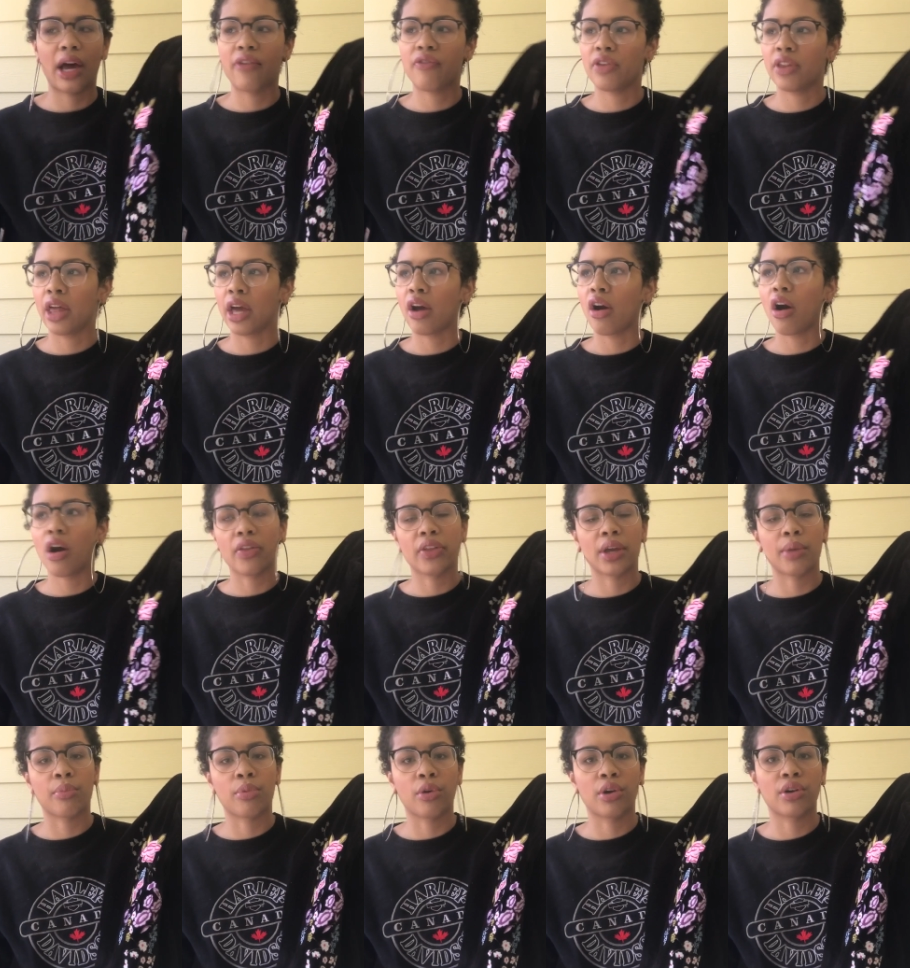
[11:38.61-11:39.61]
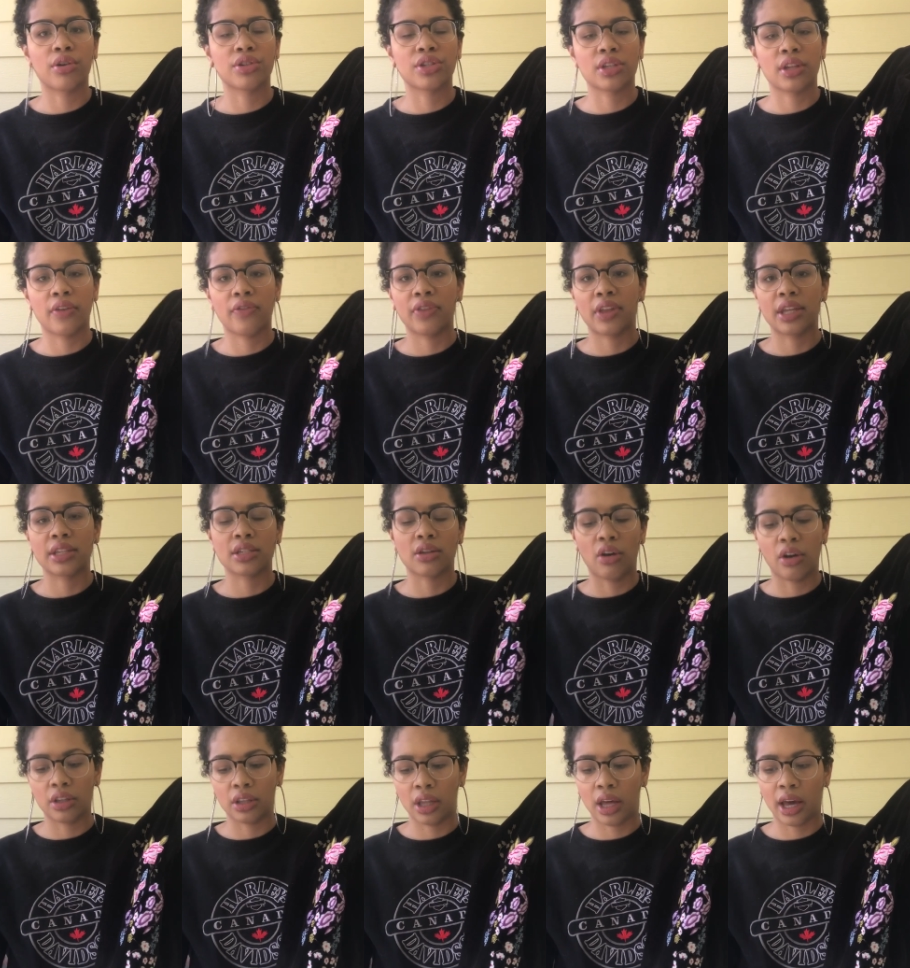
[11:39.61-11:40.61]
I feel like all the embroidered stuff that's
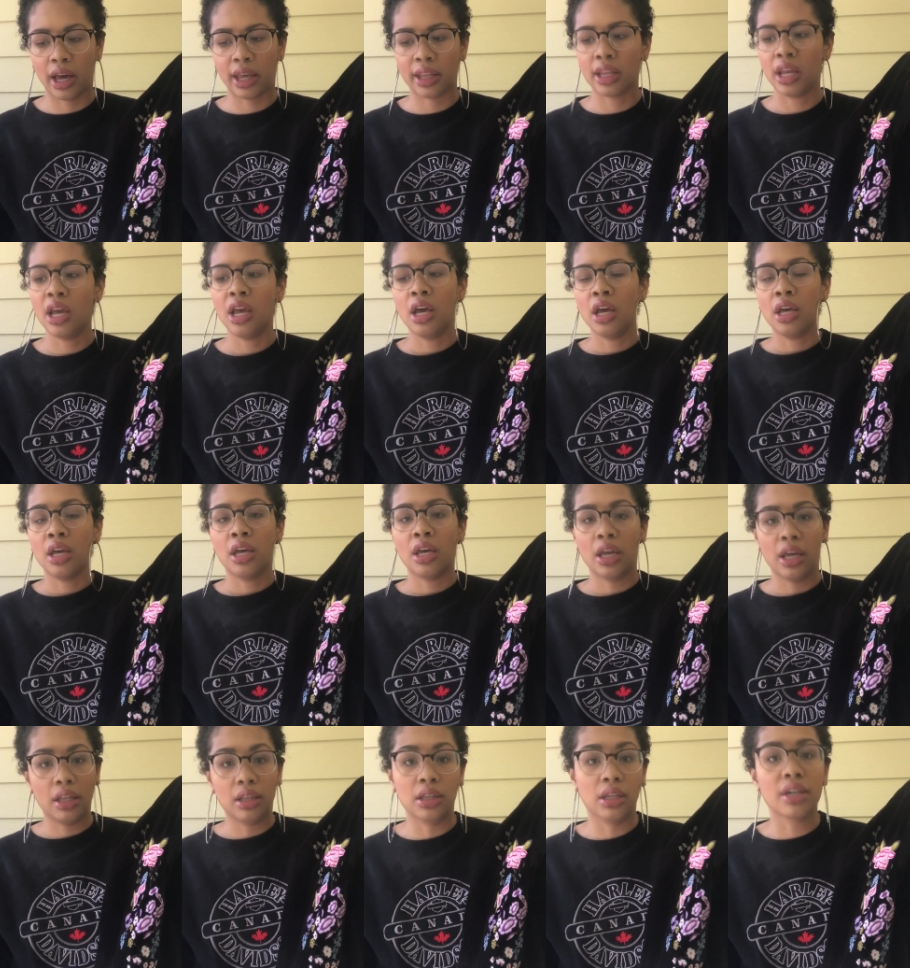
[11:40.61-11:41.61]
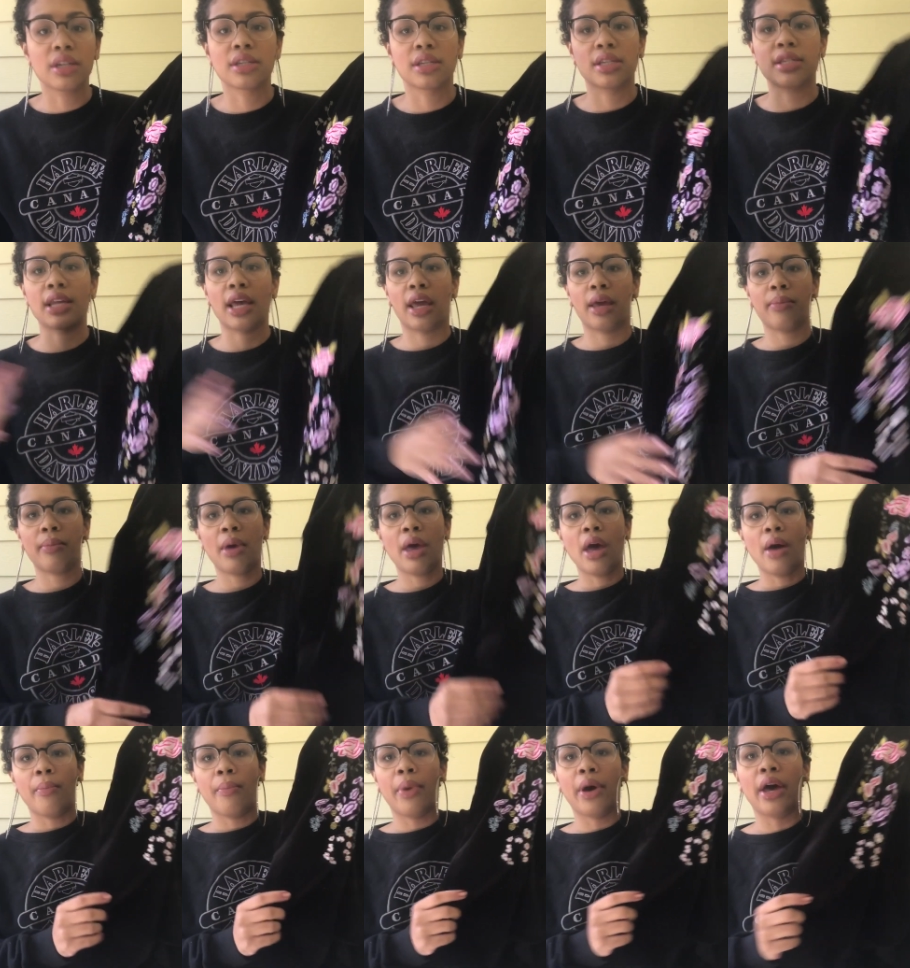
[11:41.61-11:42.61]
online looks the same,
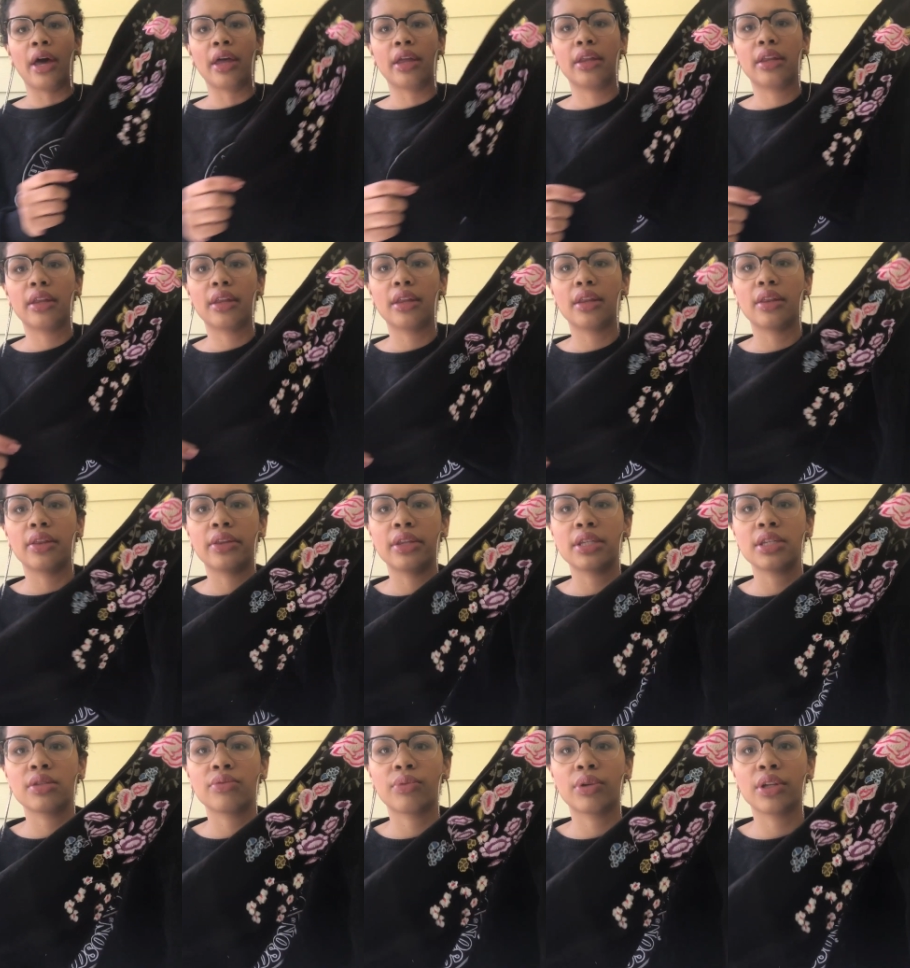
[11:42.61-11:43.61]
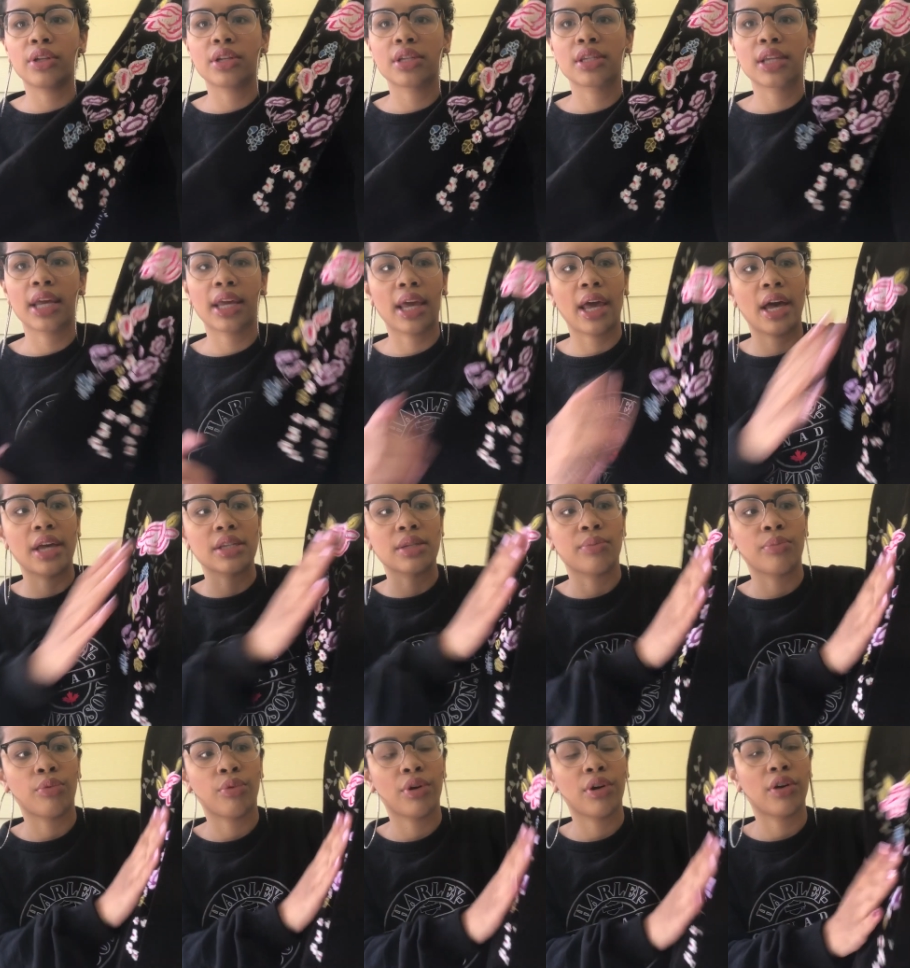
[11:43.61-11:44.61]
but this is what it looks like. It has
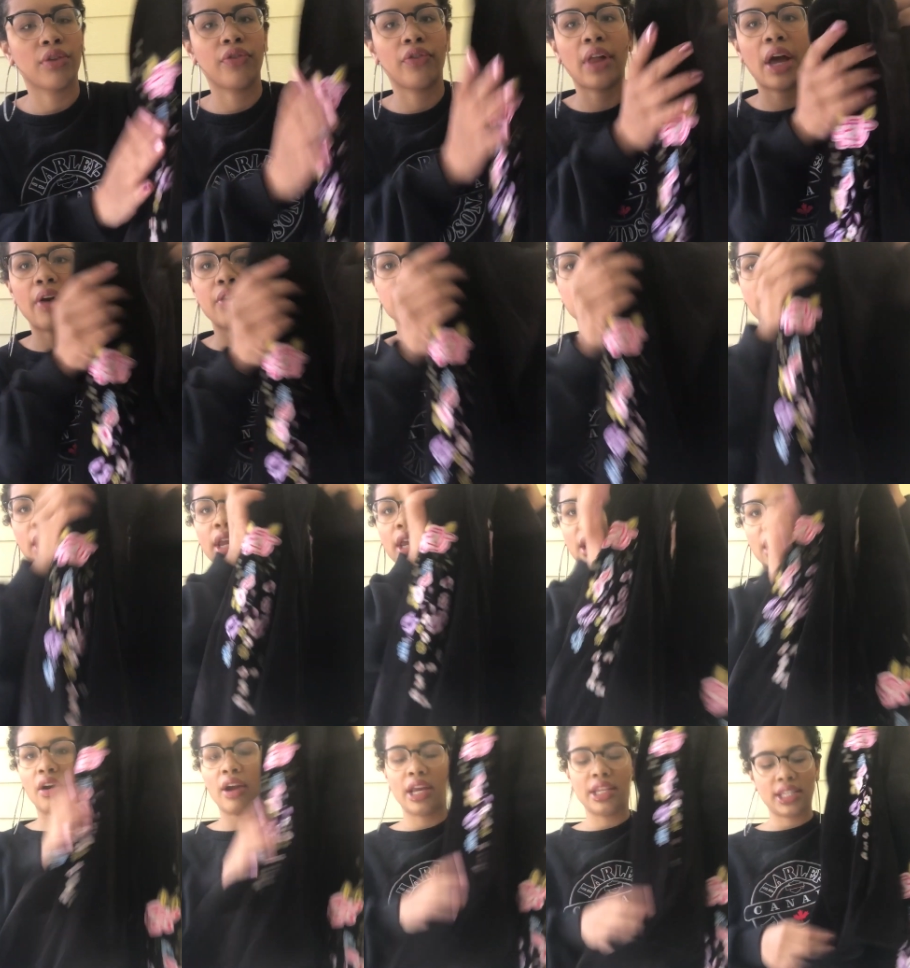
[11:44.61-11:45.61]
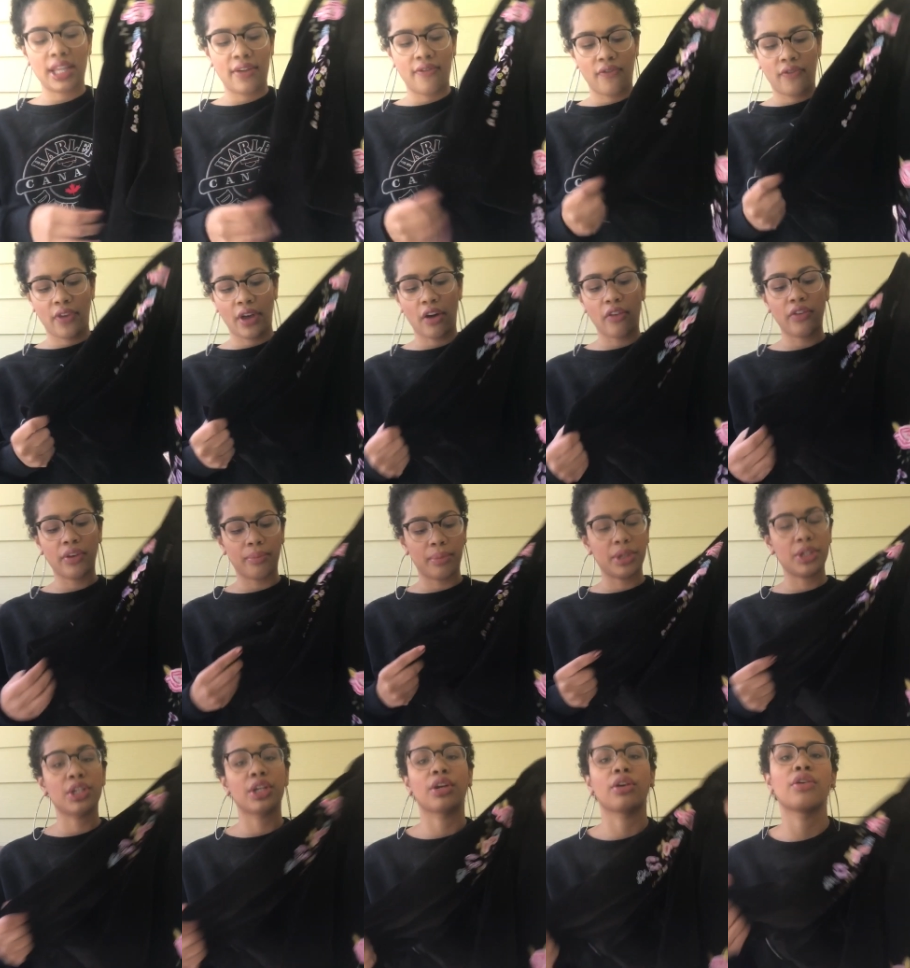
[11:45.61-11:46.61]
embroidered flowers right here. It's a velvet
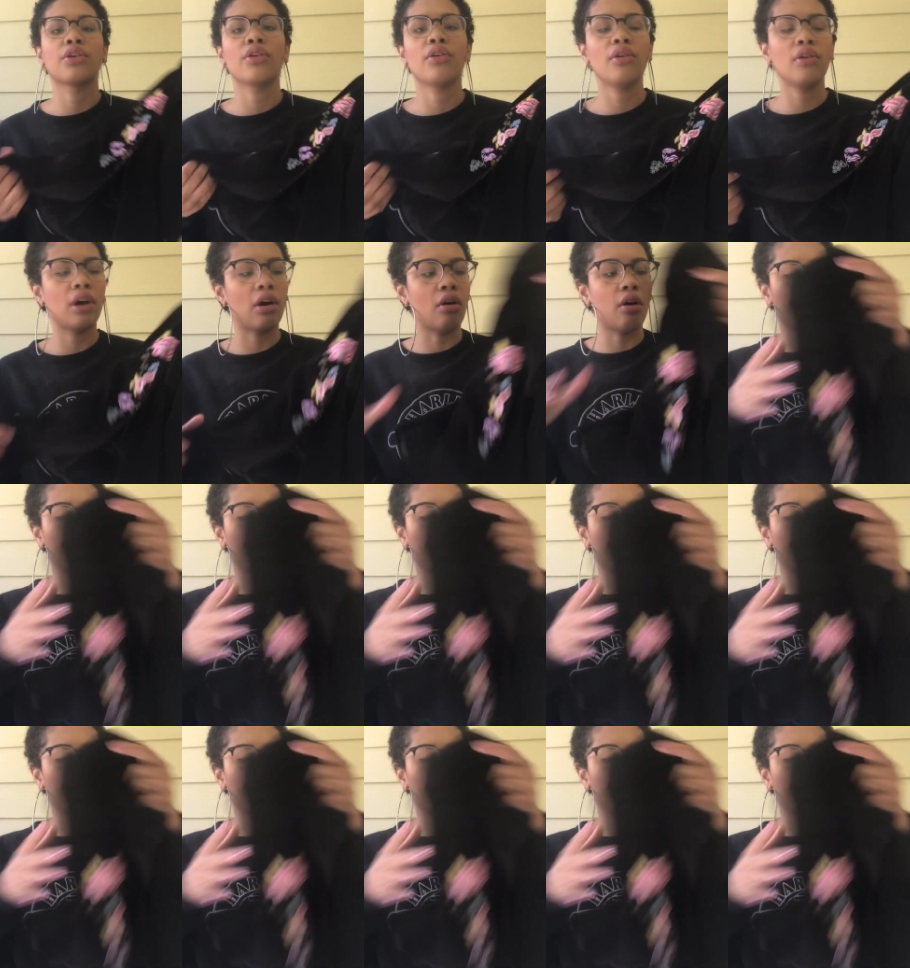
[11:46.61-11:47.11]
material.